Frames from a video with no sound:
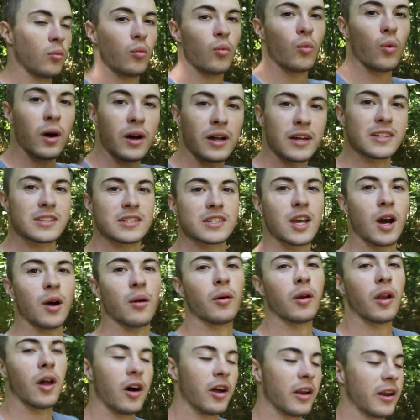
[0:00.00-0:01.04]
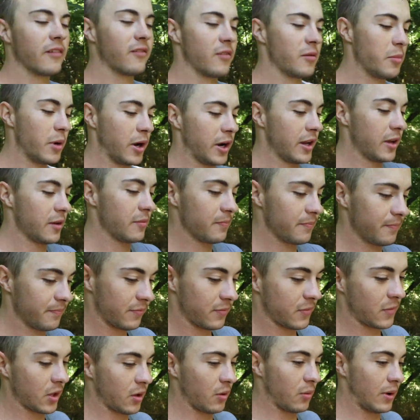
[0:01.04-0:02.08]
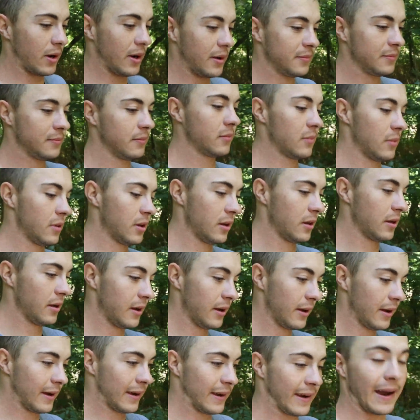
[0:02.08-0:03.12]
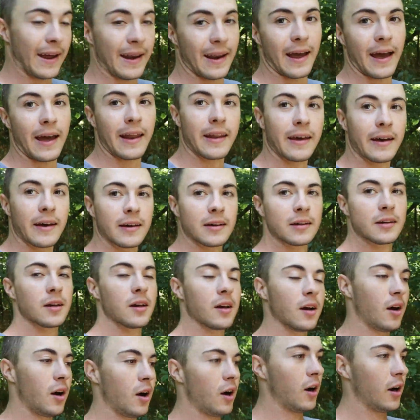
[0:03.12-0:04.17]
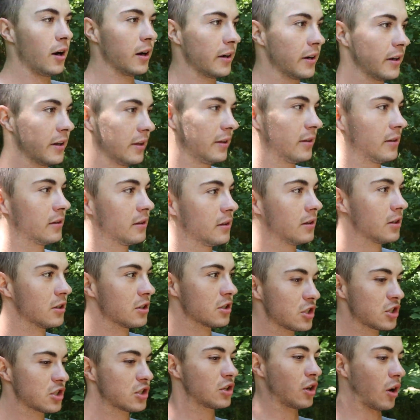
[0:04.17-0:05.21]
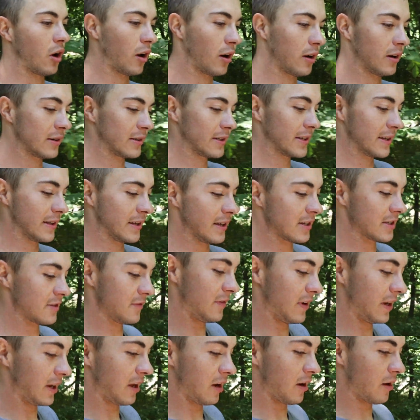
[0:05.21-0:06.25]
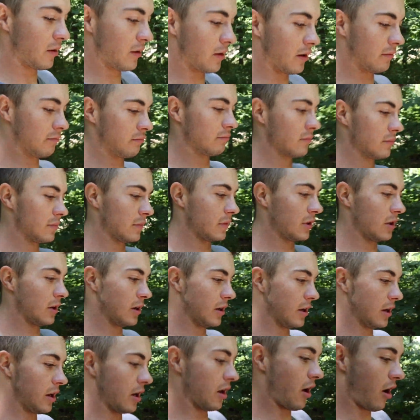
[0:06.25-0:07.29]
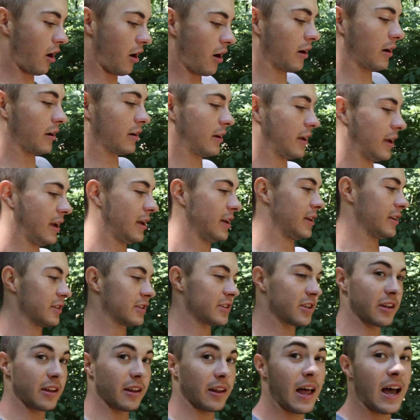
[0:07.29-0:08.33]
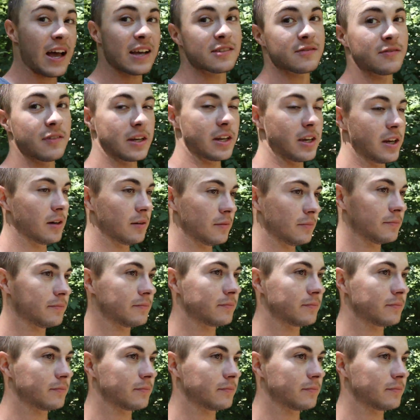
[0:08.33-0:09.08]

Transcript: What is going on, everybody? Well, kind of had a odd start to this video and an odd end to the last video.